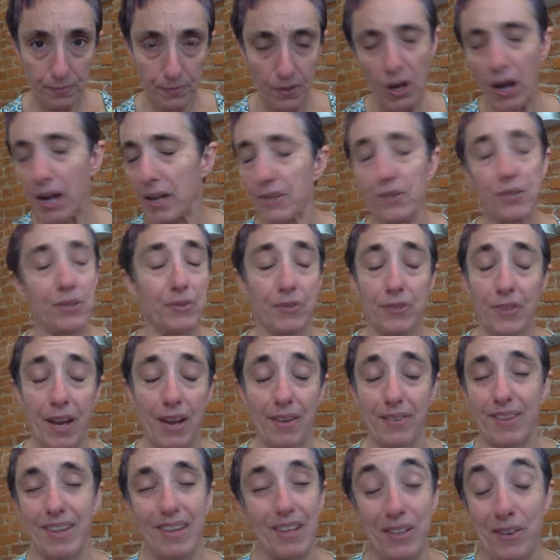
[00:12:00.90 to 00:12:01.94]
I shouldn't
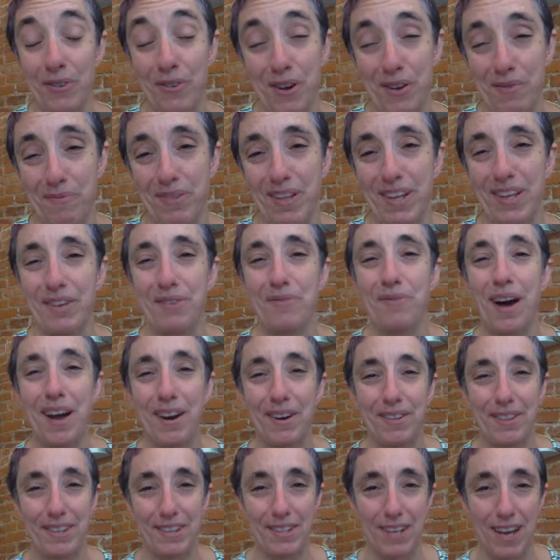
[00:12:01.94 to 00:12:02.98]
say they don't complete you. Why
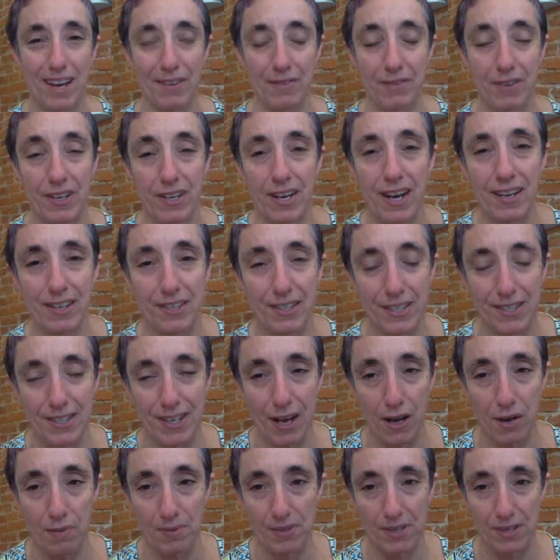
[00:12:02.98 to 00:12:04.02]
do these kind of connections
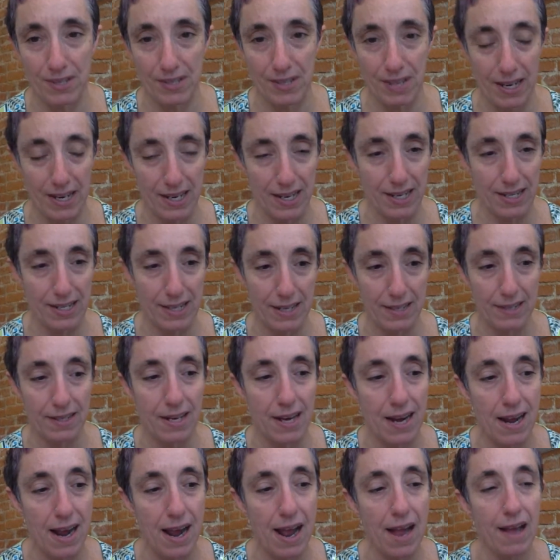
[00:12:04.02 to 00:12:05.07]
help sustain
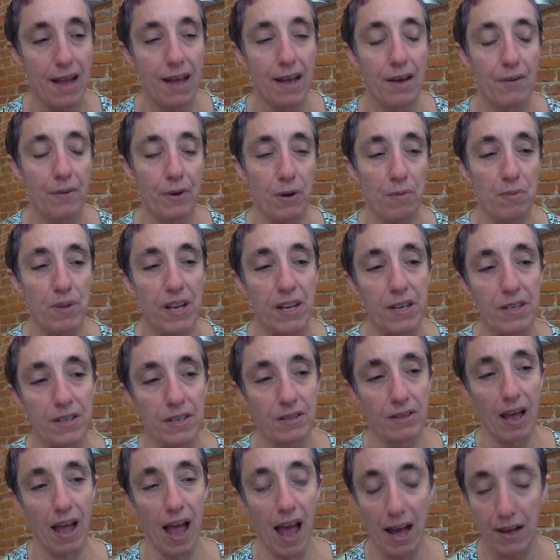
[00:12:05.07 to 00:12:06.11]
identity? Well, because
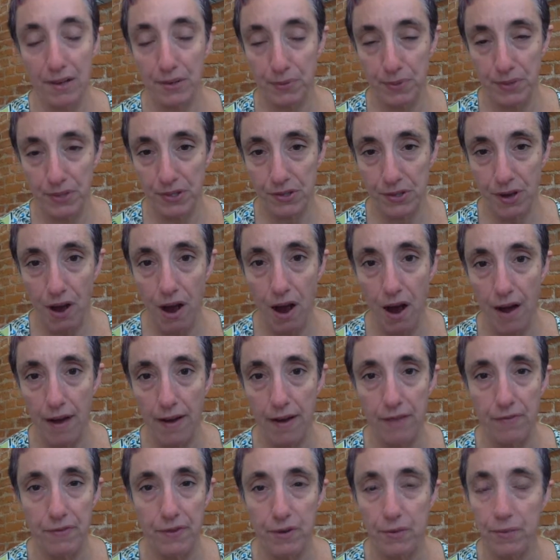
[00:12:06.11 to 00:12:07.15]
as we saw,
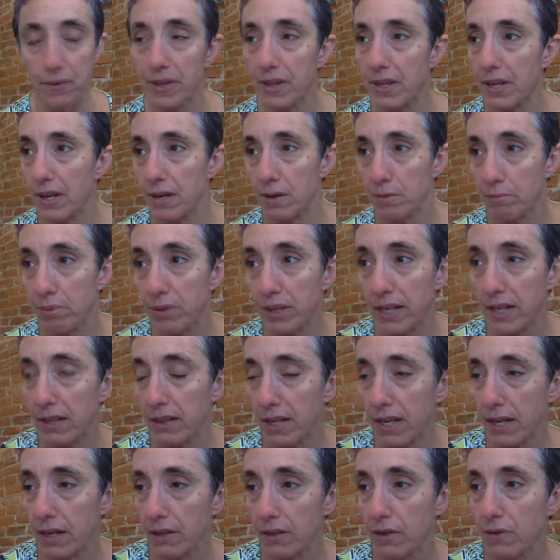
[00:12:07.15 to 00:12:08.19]
if you're really
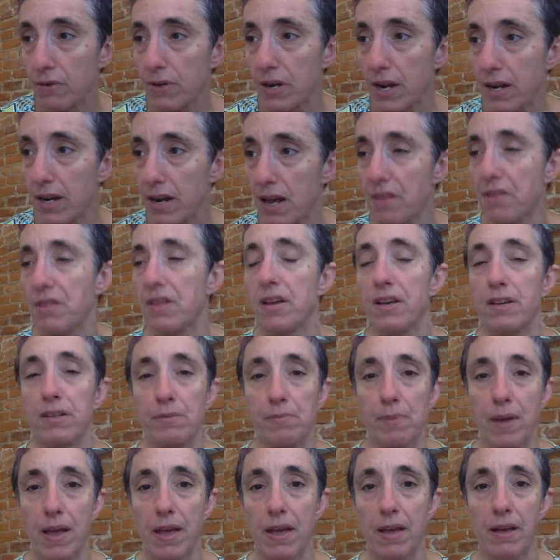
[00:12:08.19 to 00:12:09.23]
completely alone and nothing is
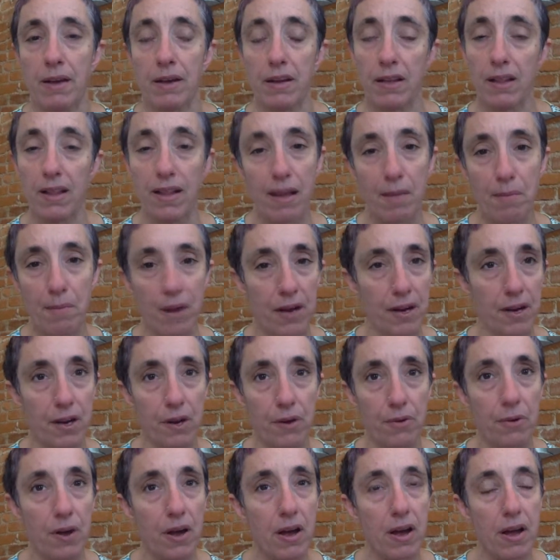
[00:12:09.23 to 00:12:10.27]
making a claim on
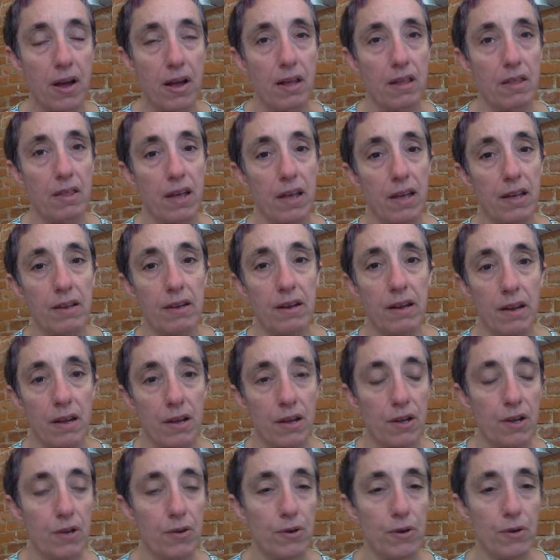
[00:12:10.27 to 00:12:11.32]
you, then
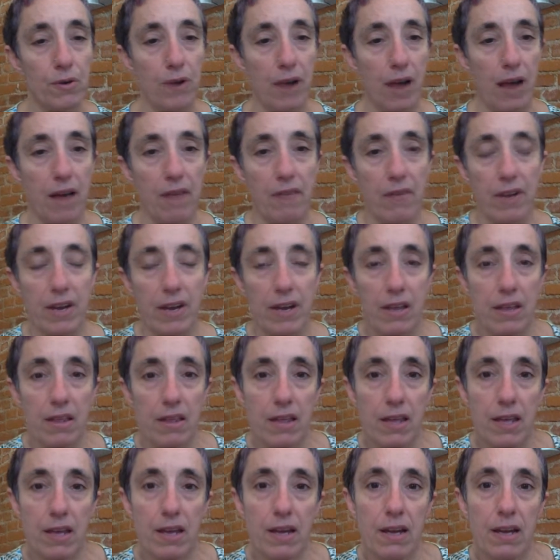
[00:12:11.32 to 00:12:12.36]
you don't have
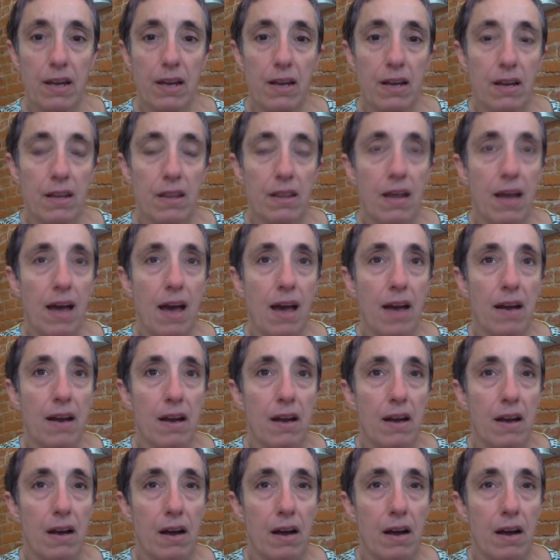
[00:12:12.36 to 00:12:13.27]
anything that